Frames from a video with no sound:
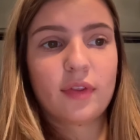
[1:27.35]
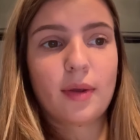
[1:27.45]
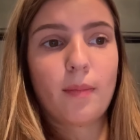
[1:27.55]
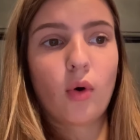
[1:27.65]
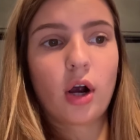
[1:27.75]
The
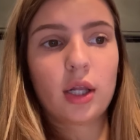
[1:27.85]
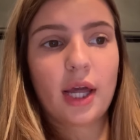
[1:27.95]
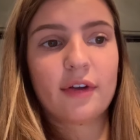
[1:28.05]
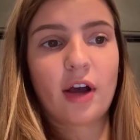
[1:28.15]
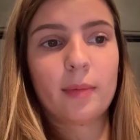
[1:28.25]
moral
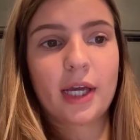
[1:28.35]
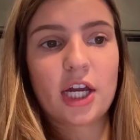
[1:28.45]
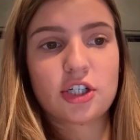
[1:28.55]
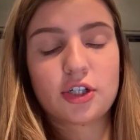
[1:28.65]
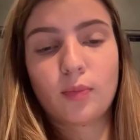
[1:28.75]
life
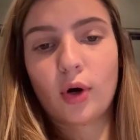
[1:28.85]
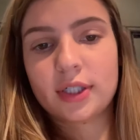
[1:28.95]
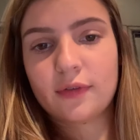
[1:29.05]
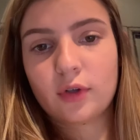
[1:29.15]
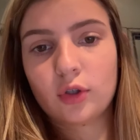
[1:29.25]
obligations are more
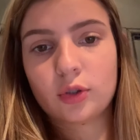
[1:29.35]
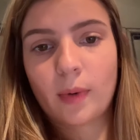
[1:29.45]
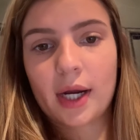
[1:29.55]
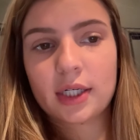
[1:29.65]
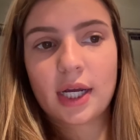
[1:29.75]
difficult to
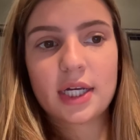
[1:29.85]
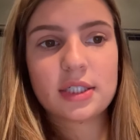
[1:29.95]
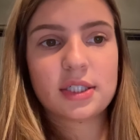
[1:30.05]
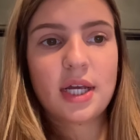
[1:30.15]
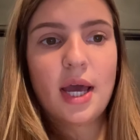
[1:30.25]

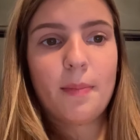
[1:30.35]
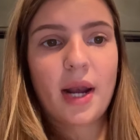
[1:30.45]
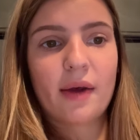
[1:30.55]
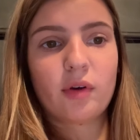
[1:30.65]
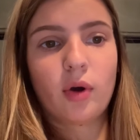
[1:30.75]
recognize, but
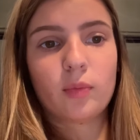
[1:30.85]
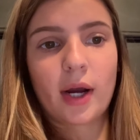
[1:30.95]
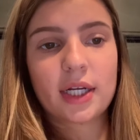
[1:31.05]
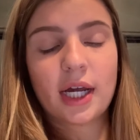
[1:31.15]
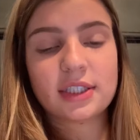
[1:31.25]
everyone
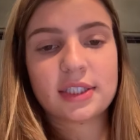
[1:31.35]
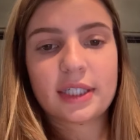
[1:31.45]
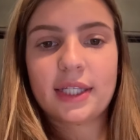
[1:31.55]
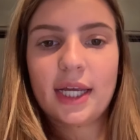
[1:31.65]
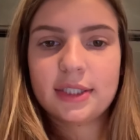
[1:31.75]
recognizes
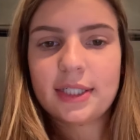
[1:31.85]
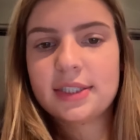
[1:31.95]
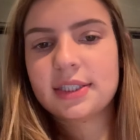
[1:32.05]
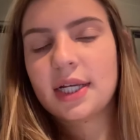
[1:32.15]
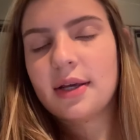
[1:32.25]
that they
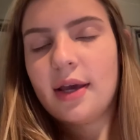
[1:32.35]
exist.